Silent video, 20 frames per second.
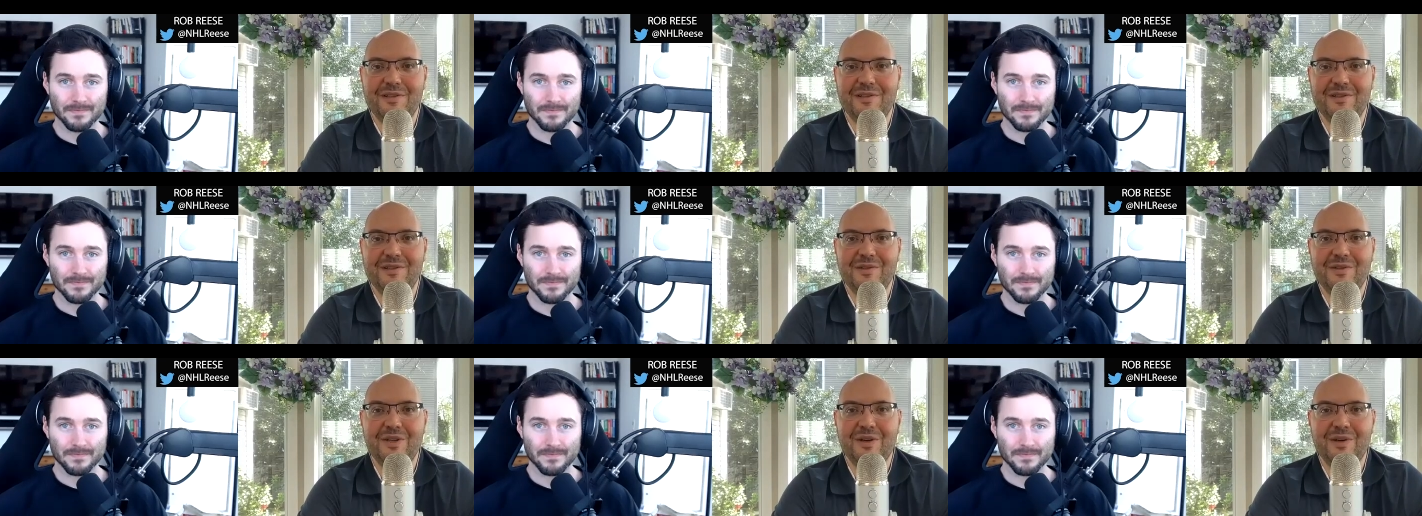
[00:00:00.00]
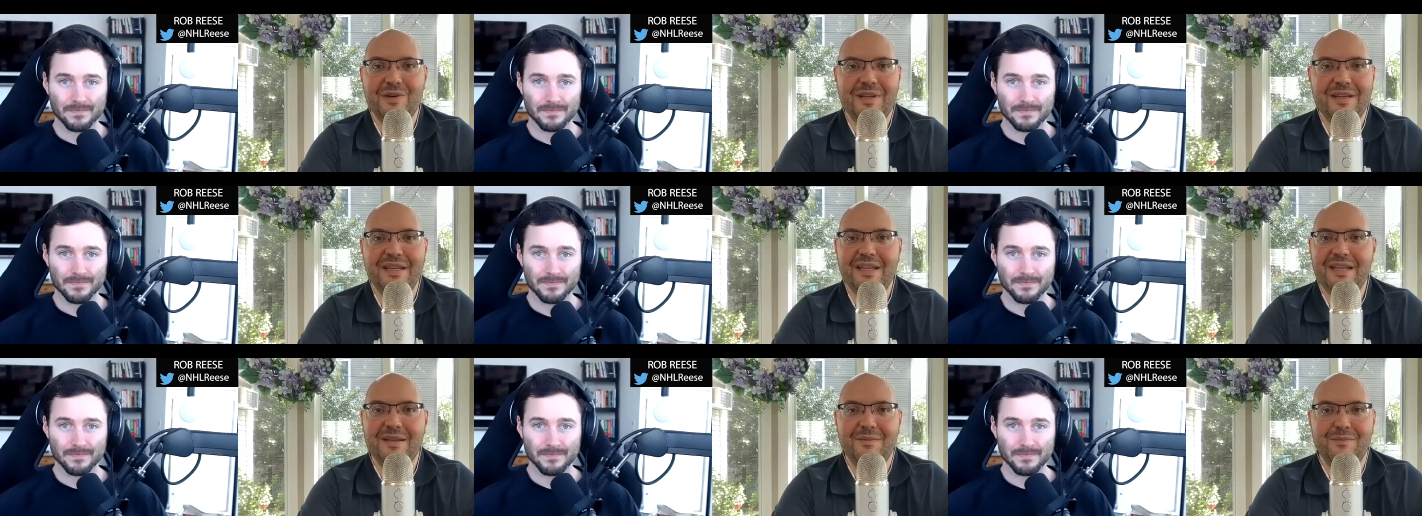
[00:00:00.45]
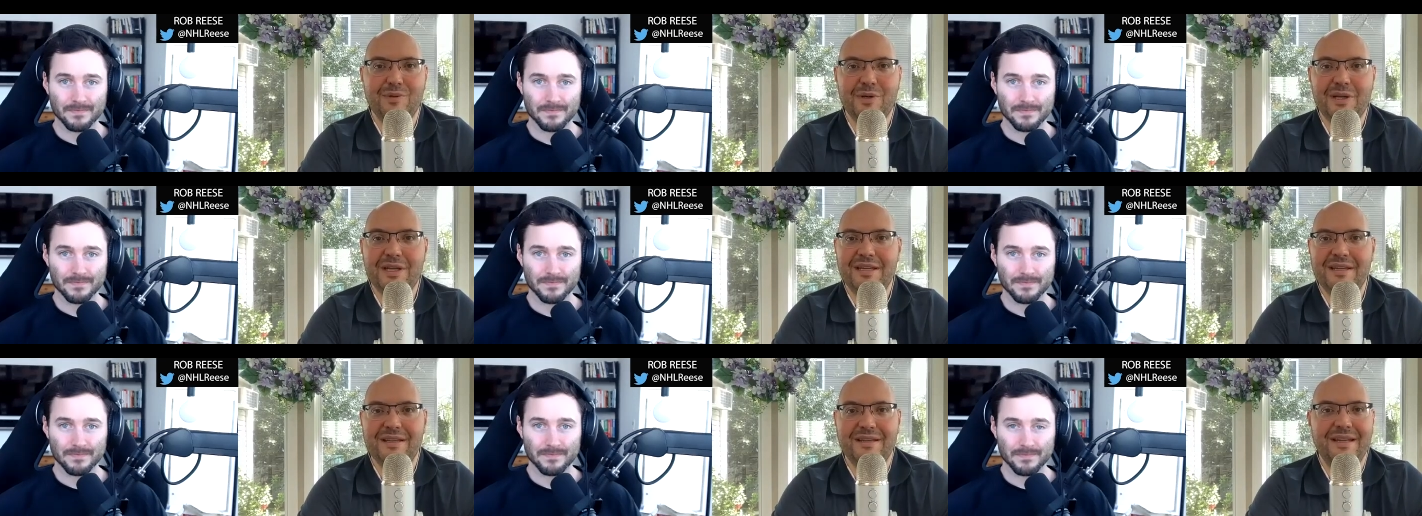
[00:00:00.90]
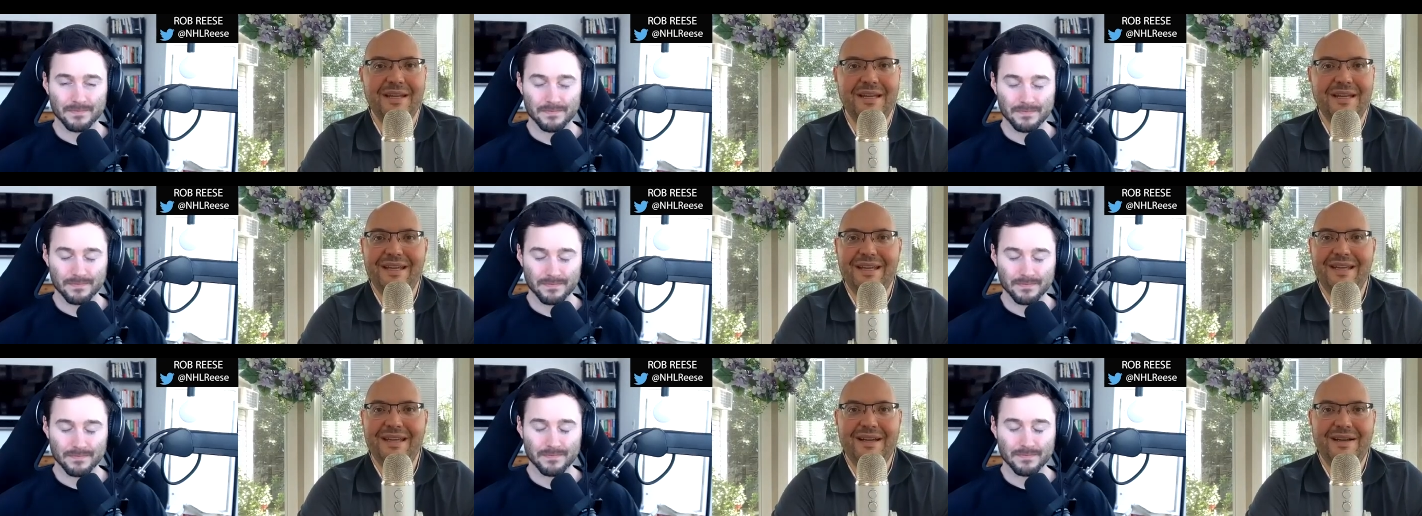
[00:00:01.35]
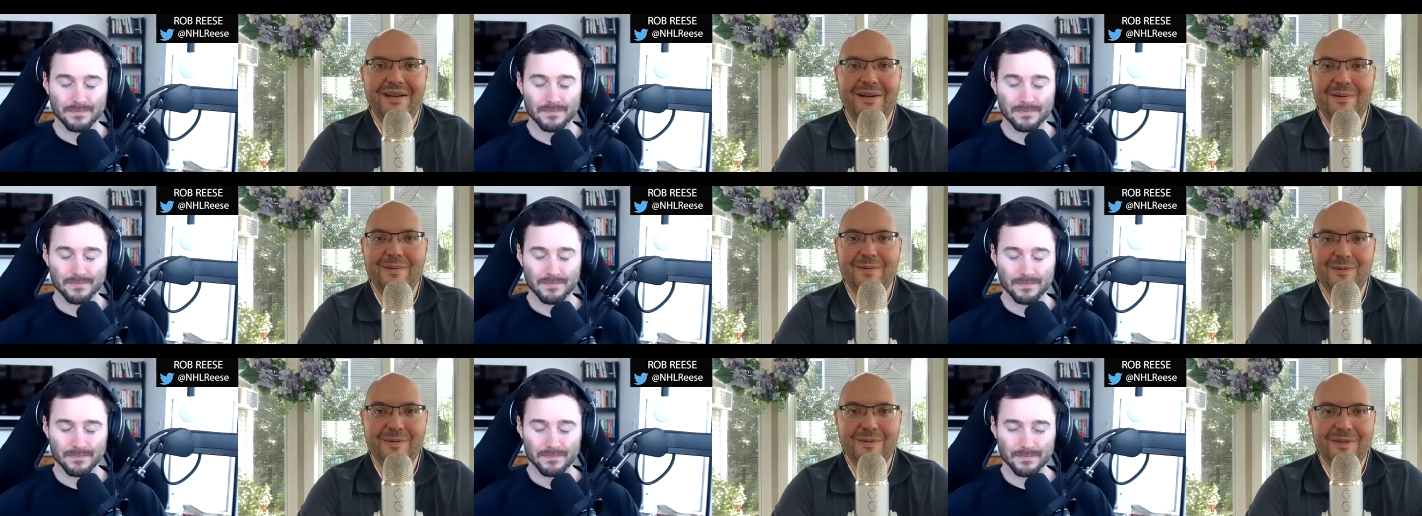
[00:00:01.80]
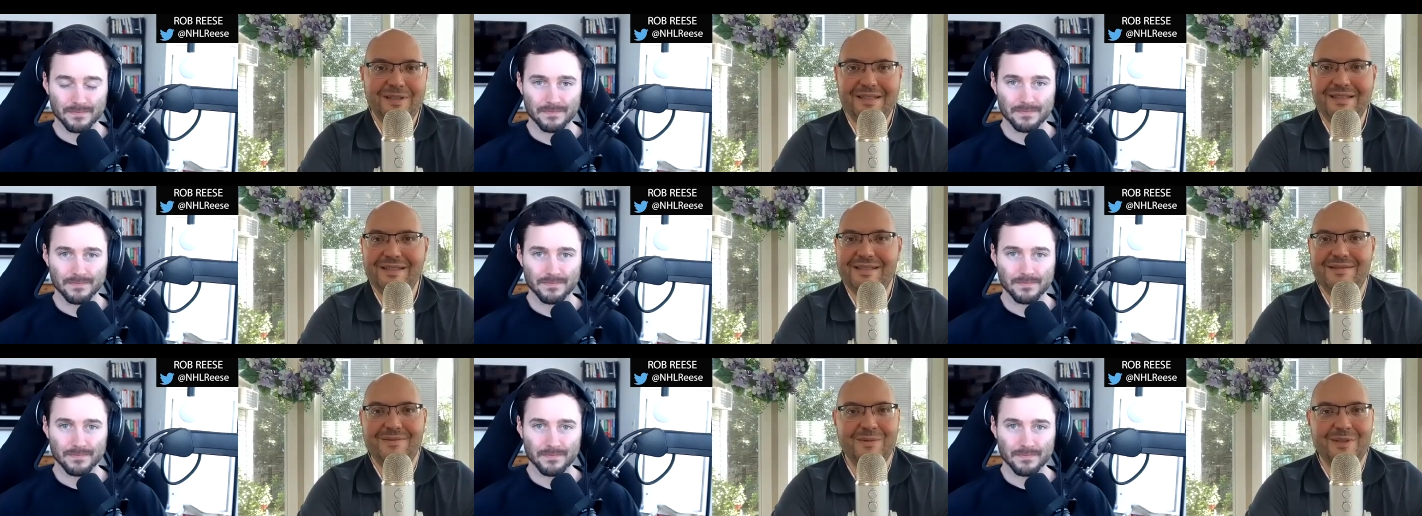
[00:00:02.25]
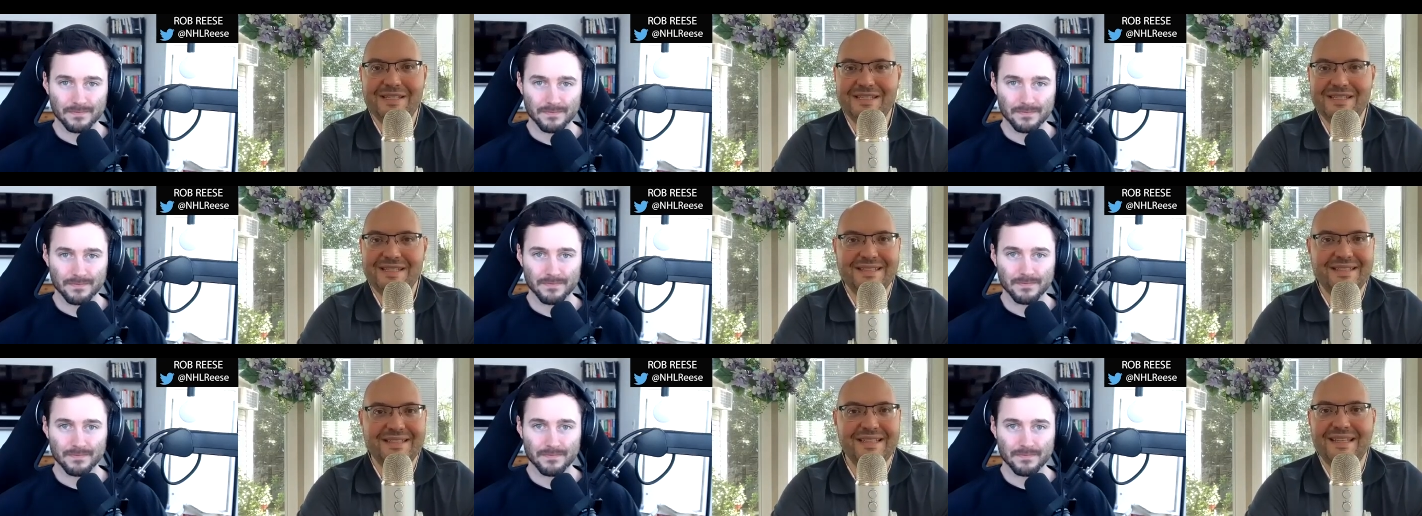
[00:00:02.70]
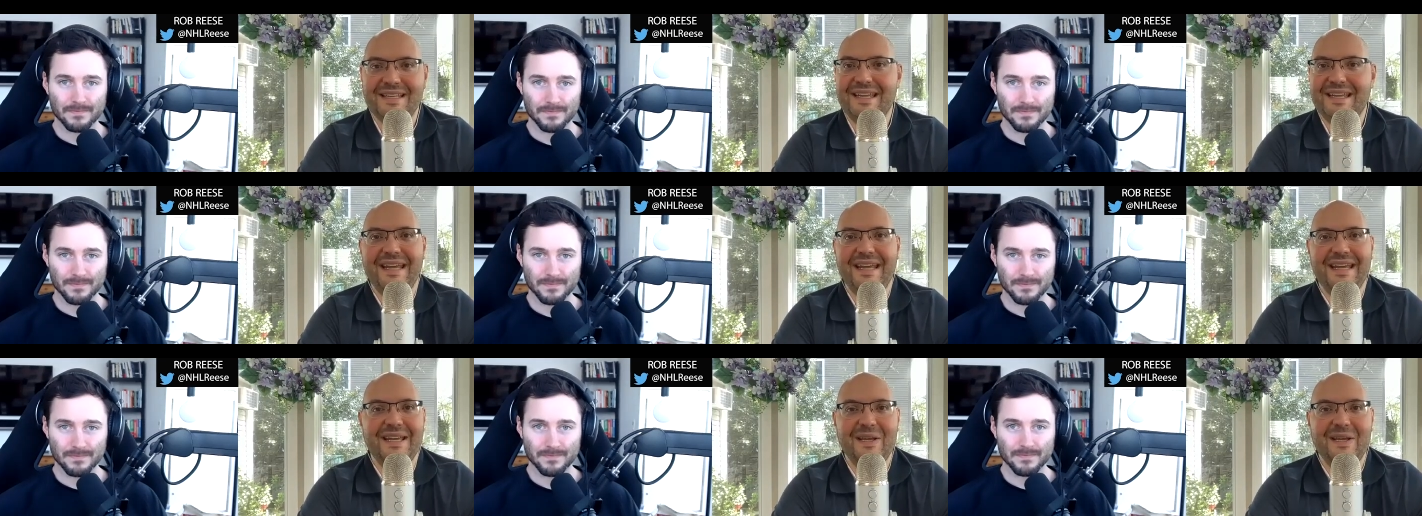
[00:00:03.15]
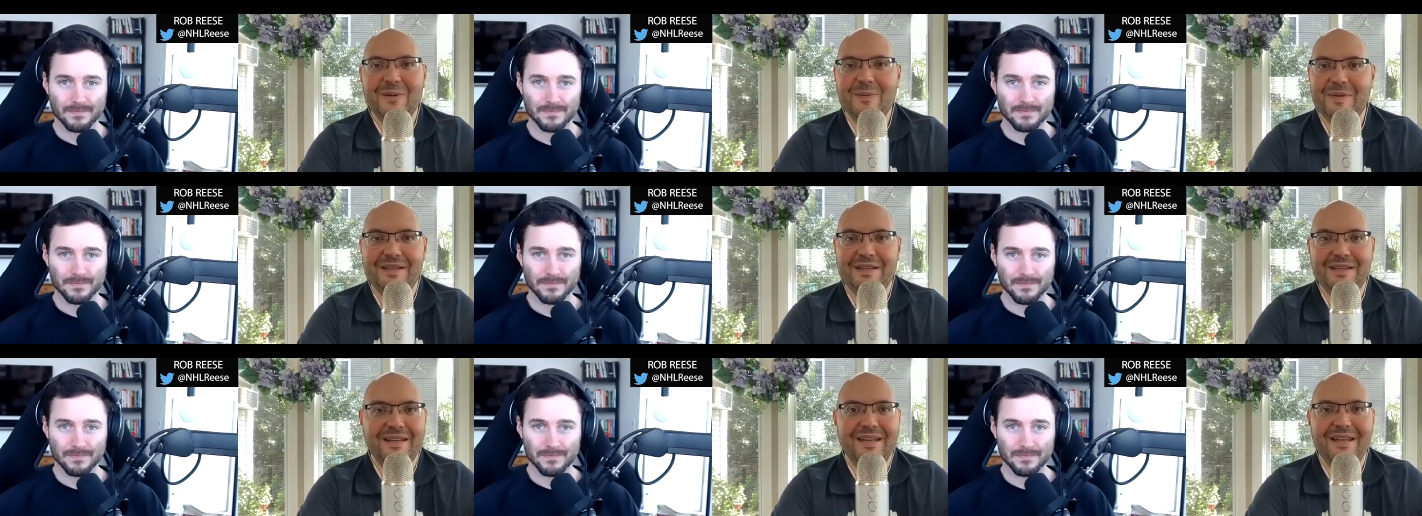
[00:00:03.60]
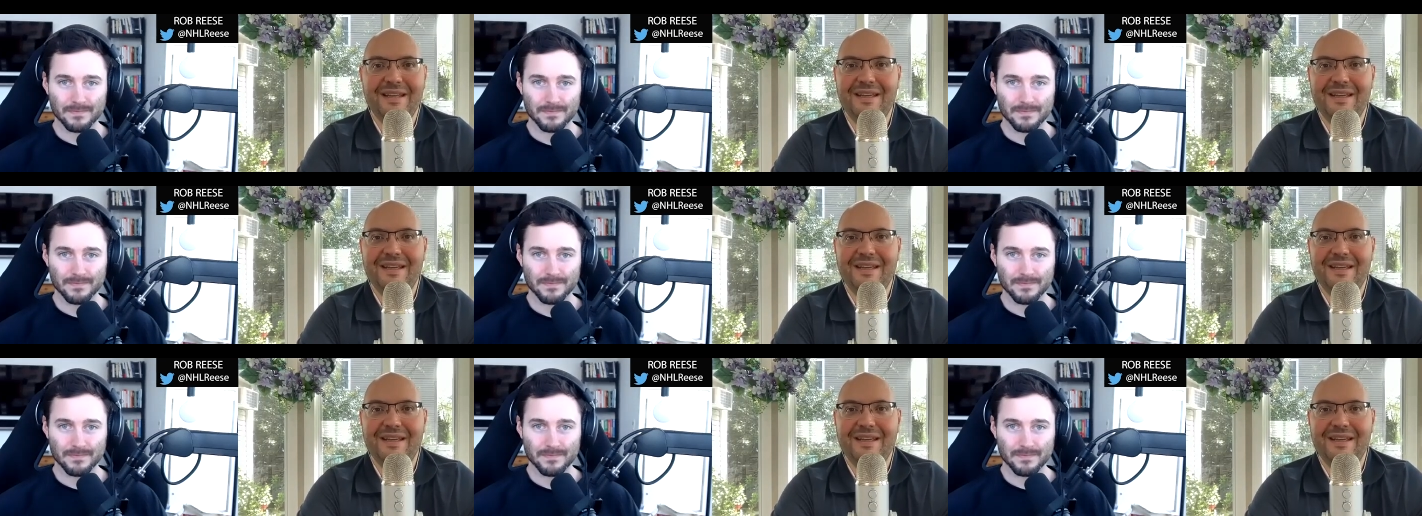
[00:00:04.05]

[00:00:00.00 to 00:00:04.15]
Speaker 1: You know that he can bring it uh, when his when he's into the game and